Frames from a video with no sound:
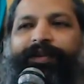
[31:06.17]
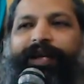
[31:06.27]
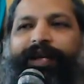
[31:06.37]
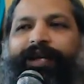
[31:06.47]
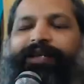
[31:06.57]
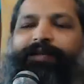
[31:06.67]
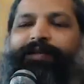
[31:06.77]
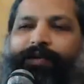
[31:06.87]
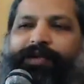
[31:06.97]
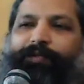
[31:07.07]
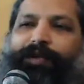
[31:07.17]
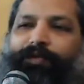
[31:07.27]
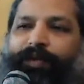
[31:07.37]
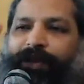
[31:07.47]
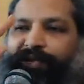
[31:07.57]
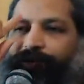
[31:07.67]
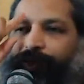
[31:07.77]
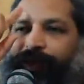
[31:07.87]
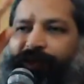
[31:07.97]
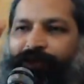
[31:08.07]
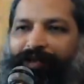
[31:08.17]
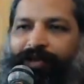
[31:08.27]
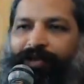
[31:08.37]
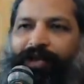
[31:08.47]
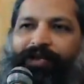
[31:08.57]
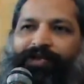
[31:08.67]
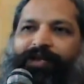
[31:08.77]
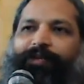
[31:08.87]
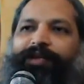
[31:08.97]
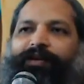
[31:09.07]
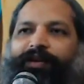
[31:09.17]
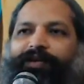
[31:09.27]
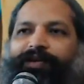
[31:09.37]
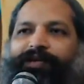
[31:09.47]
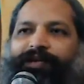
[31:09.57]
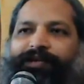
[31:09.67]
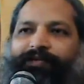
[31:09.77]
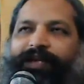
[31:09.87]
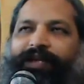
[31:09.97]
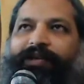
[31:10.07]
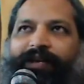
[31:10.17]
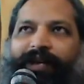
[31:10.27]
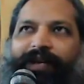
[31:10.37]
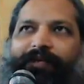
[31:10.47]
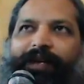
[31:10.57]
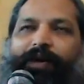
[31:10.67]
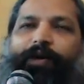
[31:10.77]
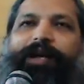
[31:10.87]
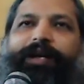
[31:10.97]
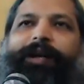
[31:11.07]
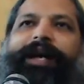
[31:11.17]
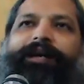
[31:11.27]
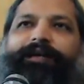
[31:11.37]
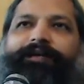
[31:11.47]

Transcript: And it is possible for us to enter in relation with the consciousness of the river and even call it back,